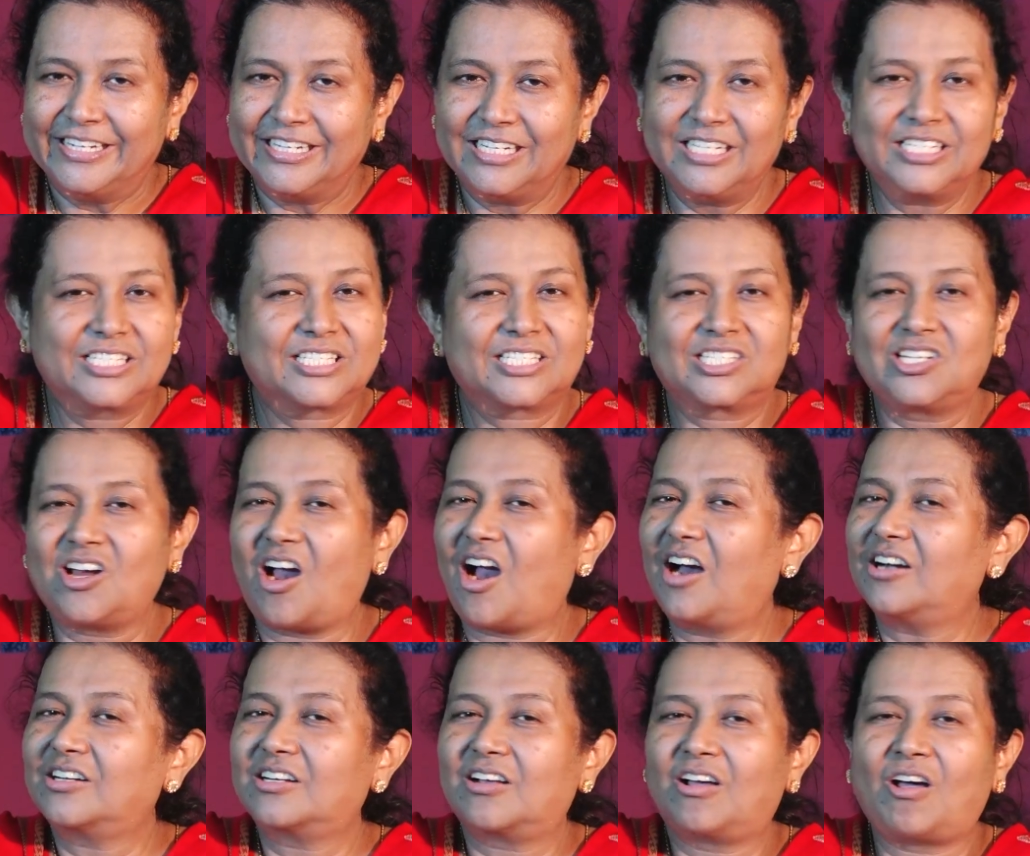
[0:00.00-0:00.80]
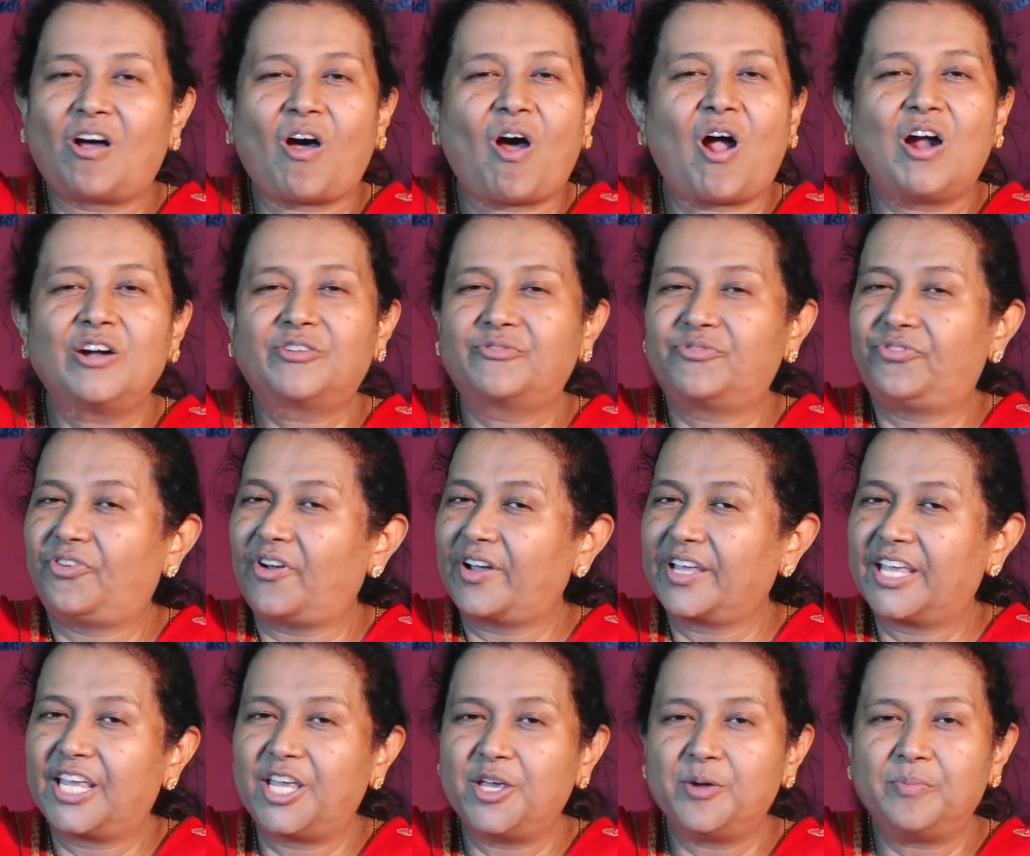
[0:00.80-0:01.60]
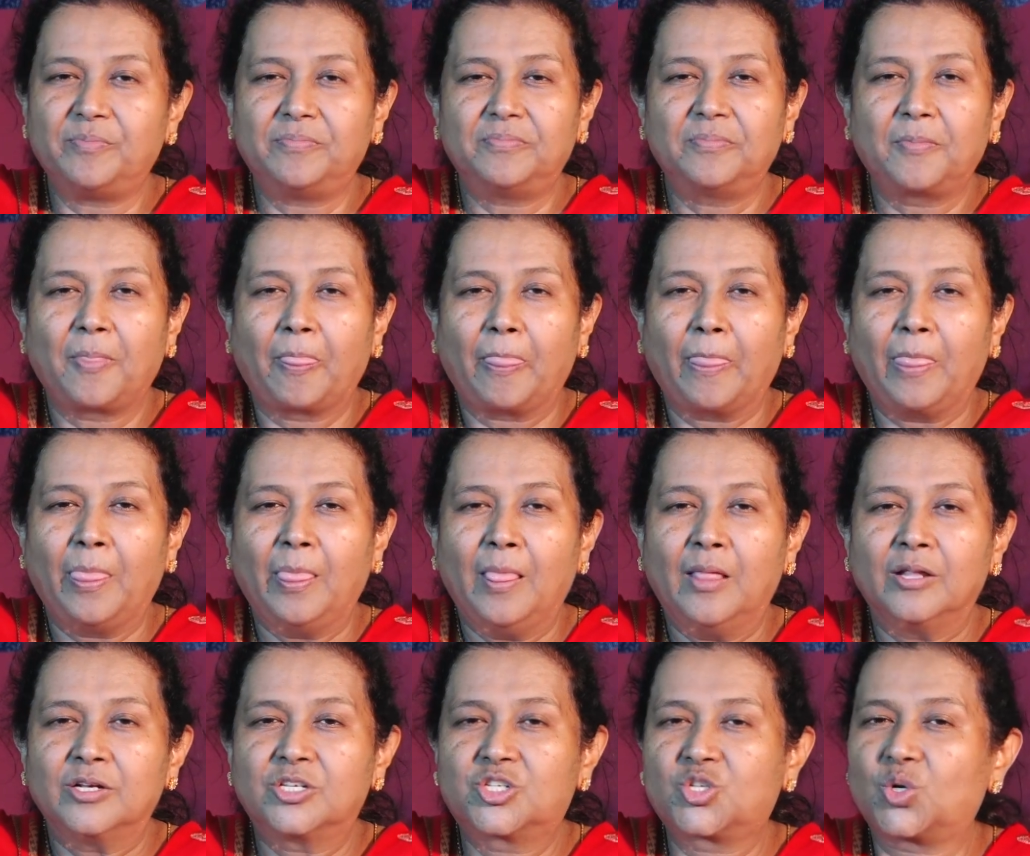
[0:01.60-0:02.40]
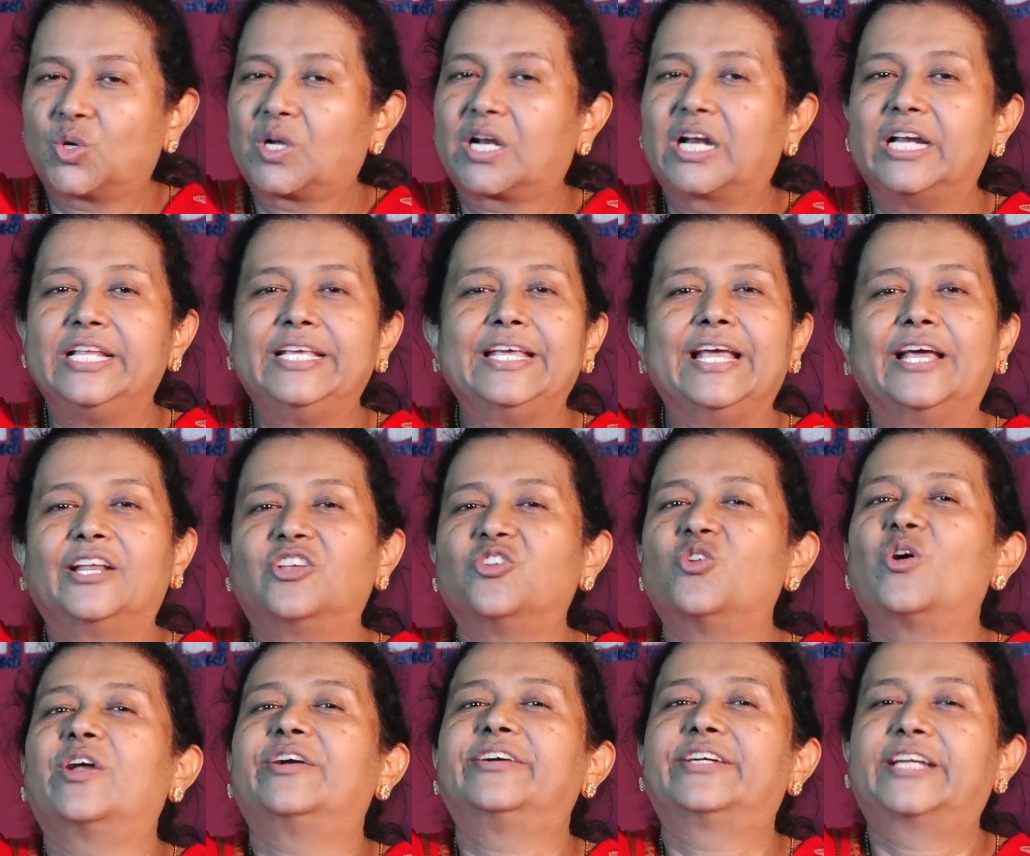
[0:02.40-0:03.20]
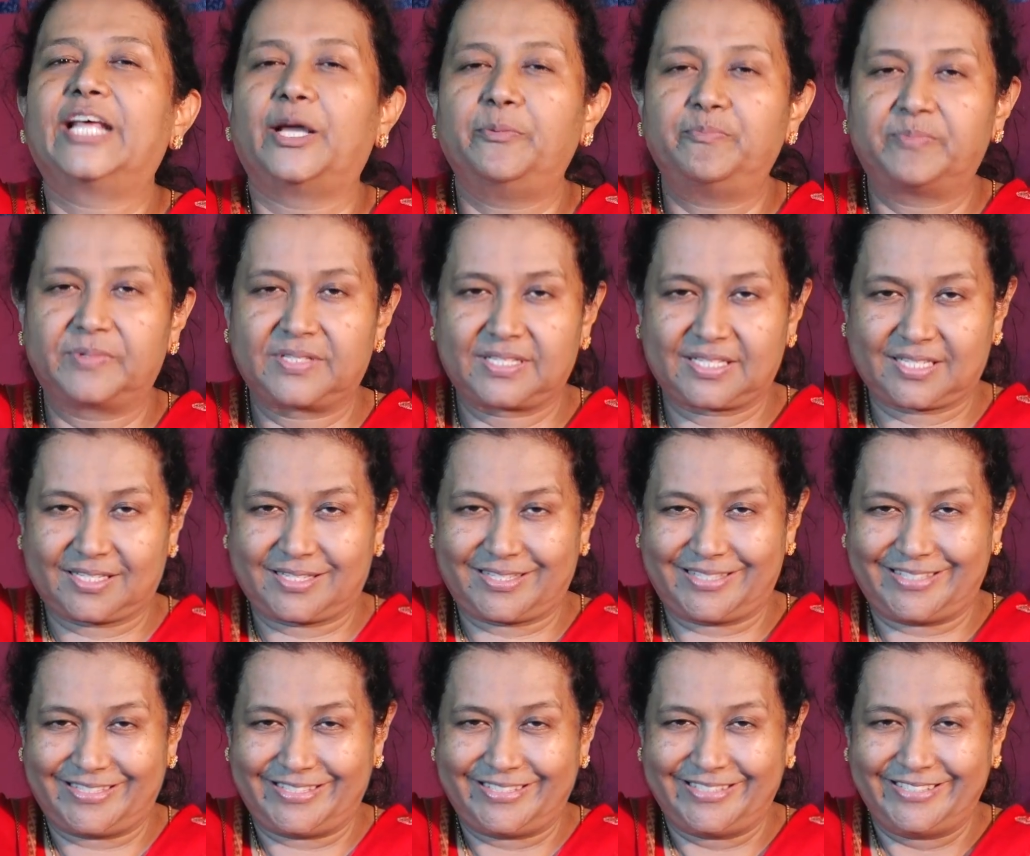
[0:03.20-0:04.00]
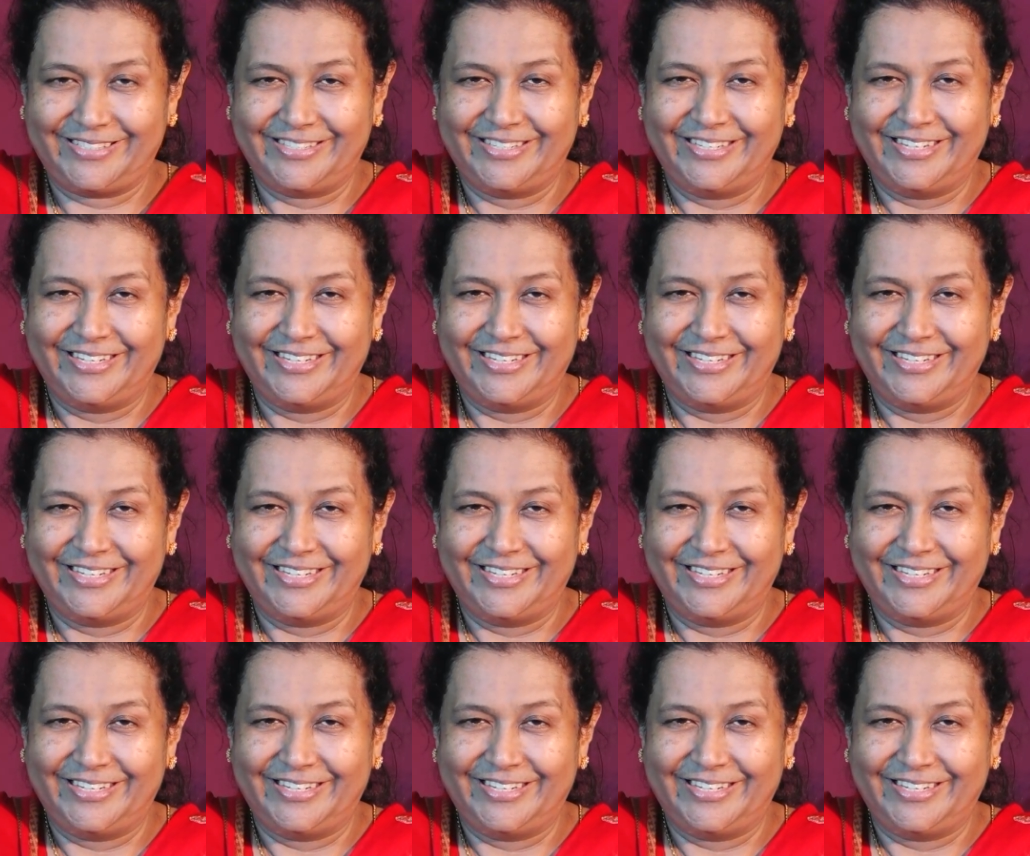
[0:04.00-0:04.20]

It's not hard for Him to clear your debts.